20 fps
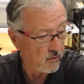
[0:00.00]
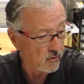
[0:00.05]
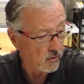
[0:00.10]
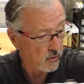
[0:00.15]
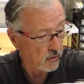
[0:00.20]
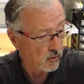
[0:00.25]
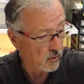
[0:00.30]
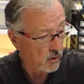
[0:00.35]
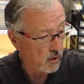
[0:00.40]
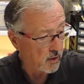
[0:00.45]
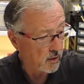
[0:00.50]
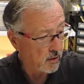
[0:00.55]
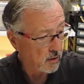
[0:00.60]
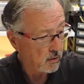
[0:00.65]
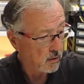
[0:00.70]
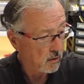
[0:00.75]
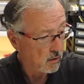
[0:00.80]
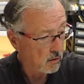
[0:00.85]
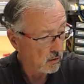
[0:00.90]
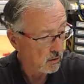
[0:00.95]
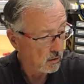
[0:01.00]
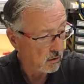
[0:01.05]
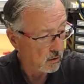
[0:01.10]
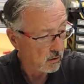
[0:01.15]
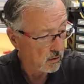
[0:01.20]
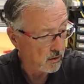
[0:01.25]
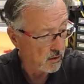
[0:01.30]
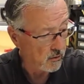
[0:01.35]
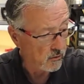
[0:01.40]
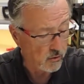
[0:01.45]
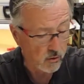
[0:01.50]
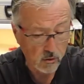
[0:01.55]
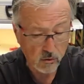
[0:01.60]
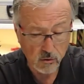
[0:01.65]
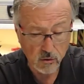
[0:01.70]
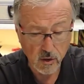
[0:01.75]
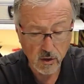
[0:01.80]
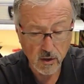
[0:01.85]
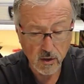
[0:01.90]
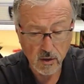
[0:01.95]
these are good. These are
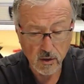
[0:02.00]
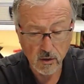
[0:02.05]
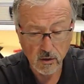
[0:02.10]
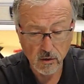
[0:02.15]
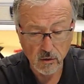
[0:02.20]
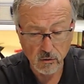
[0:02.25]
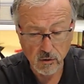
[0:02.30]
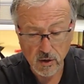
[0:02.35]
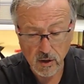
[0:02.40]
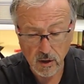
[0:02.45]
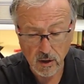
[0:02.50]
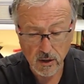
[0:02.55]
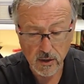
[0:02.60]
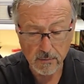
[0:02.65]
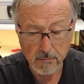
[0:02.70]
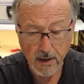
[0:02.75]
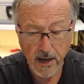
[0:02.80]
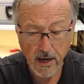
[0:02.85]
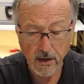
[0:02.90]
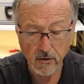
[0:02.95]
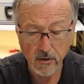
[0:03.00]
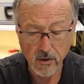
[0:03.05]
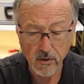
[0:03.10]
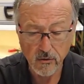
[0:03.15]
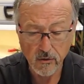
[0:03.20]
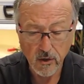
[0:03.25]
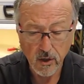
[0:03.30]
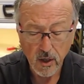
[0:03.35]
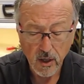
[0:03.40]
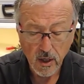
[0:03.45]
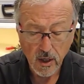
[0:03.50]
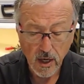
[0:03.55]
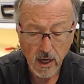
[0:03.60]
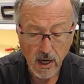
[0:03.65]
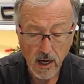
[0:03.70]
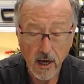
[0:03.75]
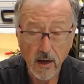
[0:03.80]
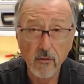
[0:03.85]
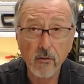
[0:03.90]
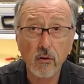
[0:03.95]
good utility batteries.
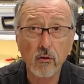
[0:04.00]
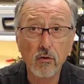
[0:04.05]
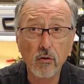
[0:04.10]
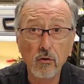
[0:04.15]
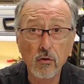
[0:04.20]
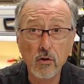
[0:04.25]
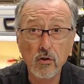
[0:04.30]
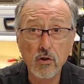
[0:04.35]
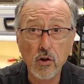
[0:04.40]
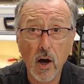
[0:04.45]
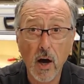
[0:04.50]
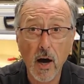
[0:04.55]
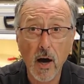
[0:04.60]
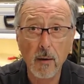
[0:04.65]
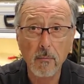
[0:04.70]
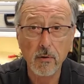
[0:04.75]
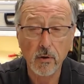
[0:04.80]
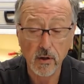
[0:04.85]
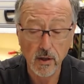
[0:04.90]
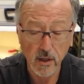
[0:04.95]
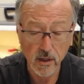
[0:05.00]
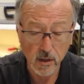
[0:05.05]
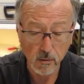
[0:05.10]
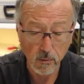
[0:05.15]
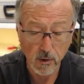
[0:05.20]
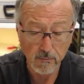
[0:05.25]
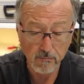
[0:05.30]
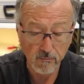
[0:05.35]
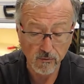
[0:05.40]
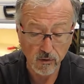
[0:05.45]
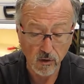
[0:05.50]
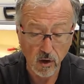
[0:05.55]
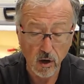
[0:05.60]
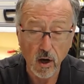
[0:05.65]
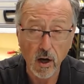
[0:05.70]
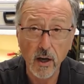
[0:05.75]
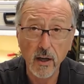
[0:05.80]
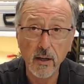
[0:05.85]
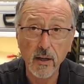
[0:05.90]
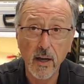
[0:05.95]
Uh, they'll do the job. They'll get you up
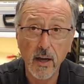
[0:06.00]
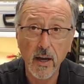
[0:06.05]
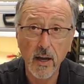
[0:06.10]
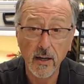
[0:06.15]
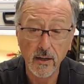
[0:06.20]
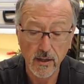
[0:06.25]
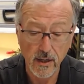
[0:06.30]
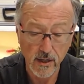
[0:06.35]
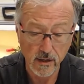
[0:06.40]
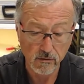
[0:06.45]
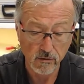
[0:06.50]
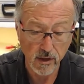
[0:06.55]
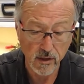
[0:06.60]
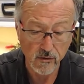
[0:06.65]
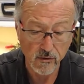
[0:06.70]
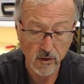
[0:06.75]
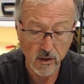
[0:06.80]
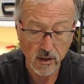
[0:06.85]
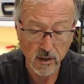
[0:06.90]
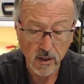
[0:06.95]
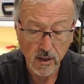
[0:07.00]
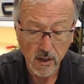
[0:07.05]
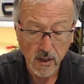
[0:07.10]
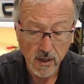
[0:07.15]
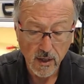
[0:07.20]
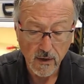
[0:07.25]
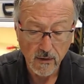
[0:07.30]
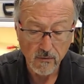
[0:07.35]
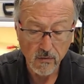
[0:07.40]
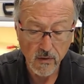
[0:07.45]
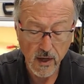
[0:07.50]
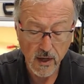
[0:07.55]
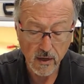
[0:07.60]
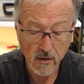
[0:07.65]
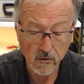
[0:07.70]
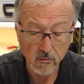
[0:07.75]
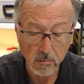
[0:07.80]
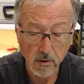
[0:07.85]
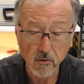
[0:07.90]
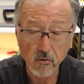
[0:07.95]
flying and, and racing. They
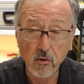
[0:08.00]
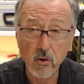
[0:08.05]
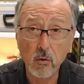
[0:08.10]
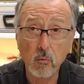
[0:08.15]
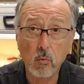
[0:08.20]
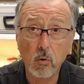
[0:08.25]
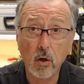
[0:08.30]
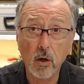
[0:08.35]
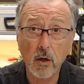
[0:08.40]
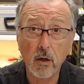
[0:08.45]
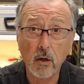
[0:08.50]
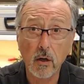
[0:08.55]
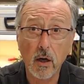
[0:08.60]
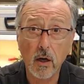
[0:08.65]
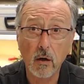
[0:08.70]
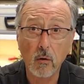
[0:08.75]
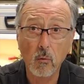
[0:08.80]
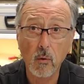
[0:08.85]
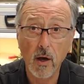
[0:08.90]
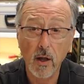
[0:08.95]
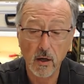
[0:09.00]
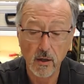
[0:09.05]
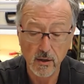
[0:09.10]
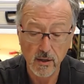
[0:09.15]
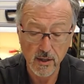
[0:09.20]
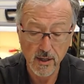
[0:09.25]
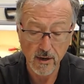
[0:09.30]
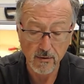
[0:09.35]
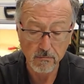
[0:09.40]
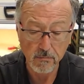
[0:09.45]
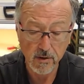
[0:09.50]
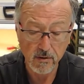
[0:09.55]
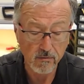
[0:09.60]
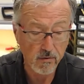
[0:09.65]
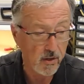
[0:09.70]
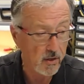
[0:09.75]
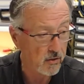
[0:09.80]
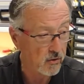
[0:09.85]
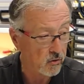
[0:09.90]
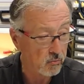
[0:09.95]
especially work uh, well in the F P
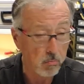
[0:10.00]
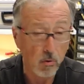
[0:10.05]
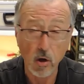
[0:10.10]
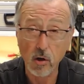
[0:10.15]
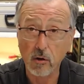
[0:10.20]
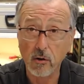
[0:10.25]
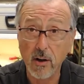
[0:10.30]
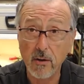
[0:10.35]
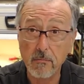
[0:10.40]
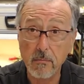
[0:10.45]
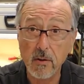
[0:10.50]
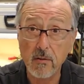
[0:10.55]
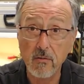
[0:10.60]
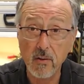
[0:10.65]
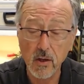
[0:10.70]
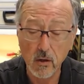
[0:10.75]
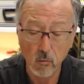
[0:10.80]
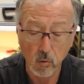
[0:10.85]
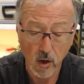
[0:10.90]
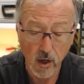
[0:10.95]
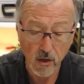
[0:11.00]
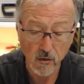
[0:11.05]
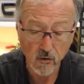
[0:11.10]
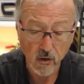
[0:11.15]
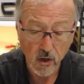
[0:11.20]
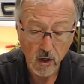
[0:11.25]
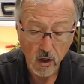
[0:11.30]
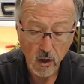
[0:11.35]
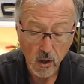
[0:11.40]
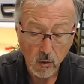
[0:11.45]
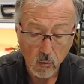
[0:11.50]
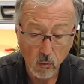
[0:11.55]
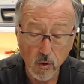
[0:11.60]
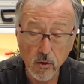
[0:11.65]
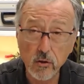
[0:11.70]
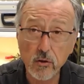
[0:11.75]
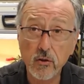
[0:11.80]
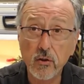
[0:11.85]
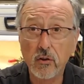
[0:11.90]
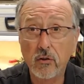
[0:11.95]
V, the smaller F P V quads,
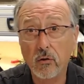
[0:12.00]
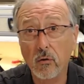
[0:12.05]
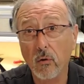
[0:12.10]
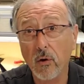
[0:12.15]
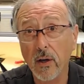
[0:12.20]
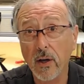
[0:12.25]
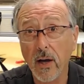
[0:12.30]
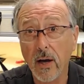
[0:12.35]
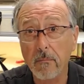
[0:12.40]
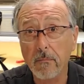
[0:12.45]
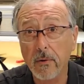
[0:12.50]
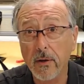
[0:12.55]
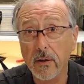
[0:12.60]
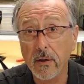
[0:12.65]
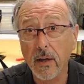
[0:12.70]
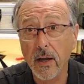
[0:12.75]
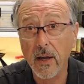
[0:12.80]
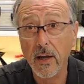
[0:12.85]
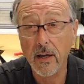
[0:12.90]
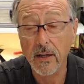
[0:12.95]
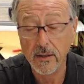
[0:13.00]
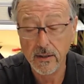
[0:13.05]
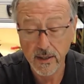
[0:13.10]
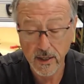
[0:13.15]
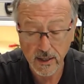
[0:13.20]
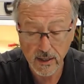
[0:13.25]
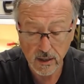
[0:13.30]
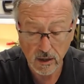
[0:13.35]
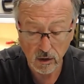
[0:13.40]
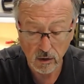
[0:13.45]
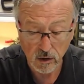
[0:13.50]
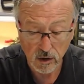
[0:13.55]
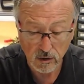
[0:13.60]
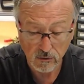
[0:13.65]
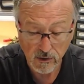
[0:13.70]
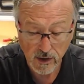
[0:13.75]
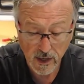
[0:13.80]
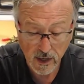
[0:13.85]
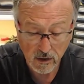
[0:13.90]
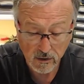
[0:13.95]
when you're just going up and, and taking a look
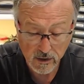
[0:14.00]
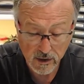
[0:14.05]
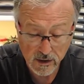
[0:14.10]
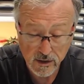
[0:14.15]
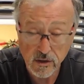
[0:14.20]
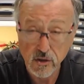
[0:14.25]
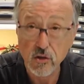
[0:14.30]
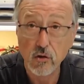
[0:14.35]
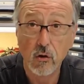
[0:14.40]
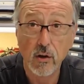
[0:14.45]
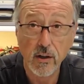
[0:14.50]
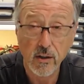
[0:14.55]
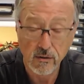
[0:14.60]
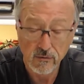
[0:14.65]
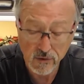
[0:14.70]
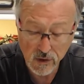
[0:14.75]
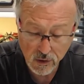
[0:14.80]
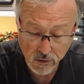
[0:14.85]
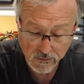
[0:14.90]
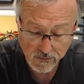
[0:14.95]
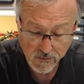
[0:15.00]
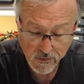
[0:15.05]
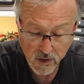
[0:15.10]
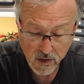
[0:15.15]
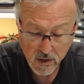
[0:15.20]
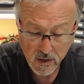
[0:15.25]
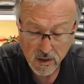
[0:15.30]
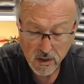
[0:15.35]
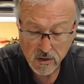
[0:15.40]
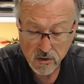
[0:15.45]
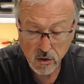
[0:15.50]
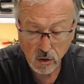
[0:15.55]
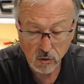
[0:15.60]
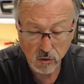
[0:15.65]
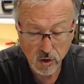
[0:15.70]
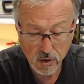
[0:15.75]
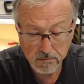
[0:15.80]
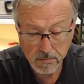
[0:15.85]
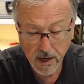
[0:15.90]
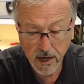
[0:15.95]
around and enjoying the view. So
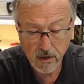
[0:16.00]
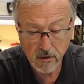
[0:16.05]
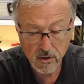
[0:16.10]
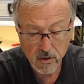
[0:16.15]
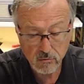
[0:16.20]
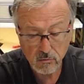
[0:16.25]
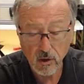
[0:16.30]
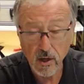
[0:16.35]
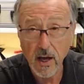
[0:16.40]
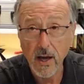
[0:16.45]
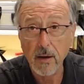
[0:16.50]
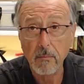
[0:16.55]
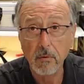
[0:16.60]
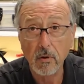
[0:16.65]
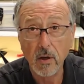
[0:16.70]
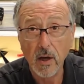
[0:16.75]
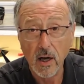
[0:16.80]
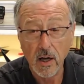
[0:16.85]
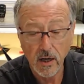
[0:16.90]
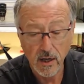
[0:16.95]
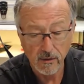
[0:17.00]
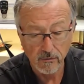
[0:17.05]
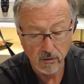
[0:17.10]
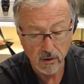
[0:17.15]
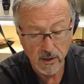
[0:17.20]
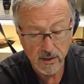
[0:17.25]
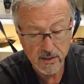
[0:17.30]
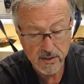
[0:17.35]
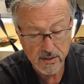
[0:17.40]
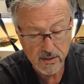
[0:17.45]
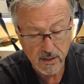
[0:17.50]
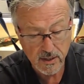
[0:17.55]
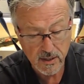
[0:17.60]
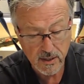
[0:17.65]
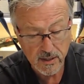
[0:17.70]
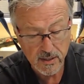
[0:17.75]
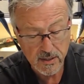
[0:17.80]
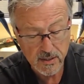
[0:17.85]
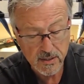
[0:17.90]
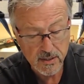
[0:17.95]
good batteries, reliable. I'll have links to
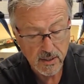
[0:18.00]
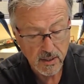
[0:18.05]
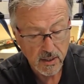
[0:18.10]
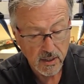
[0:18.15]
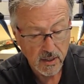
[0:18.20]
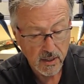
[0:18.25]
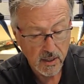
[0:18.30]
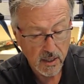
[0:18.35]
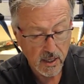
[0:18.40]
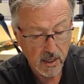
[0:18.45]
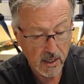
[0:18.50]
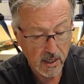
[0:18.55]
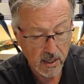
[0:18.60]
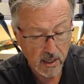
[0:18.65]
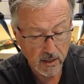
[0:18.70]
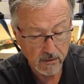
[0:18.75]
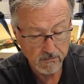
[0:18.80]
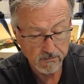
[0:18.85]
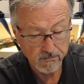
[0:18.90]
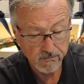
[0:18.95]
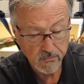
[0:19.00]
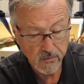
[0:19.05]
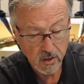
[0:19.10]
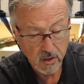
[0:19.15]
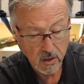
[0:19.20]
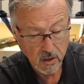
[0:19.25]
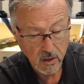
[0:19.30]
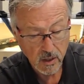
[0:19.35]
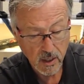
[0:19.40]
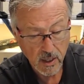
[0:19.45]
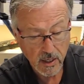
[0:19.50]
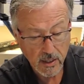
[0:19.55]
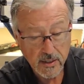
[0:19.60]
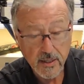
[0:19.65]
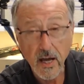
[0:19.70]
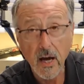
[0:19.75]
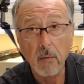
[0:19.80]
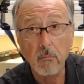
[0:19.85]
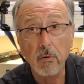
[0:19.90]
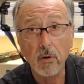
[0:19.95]
these um, uh,
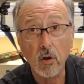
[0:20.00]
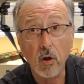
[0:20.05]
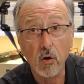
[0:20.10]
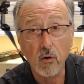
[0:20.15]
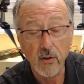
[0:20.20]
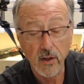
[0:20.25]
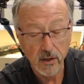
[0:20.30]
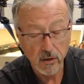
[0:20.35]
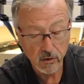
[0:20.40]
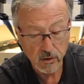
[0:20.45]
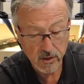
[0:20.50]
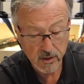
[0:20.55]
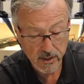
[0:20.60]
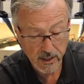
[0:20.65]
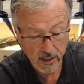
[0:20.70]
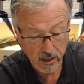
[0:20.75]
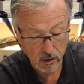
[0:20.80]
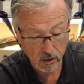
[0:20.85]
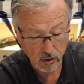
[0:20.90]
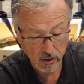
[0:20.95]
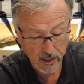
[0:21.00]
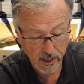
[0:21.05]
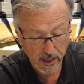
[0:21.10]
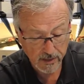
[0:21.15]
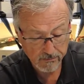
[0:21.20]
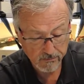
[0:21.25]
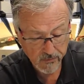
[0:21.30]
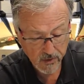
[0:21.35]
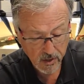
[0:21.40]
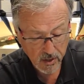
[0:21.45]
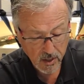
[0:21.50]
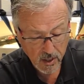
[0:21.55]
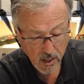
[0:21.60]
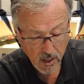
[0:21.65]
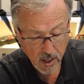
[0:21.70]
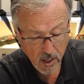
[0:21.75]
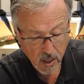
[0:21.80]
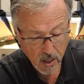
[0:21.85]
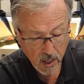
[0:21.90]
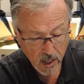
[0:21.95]
down below that you can take a look at.
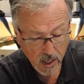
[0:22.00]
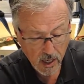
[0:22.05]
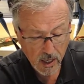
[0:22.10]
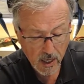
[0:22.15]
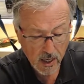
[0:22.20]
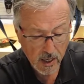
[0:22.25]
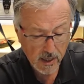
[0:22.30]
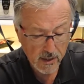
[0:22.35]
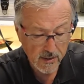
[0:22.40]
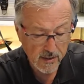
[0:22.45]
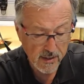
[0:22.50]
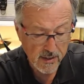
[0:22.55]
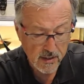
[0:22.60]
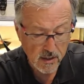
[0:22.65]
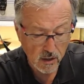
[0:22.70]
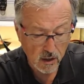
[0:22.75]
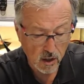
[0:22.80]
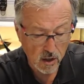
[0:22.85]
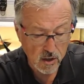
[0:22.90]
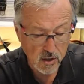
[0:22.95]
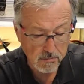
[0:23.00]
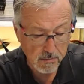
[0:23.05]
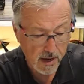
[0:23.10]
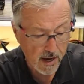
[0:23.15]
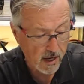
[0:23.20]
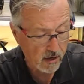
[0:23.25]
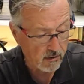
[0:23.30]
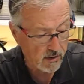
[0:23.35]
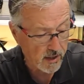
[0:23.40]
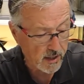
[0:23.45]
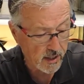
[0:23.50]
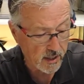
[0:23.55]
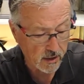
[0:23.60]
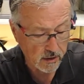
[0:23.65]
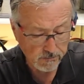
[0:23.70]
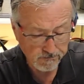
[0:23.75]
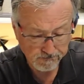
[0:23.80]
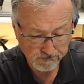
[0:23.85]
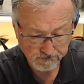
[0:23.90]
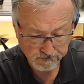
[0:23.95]
Uh, this large battery
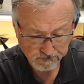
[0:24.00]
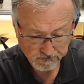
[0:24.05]
here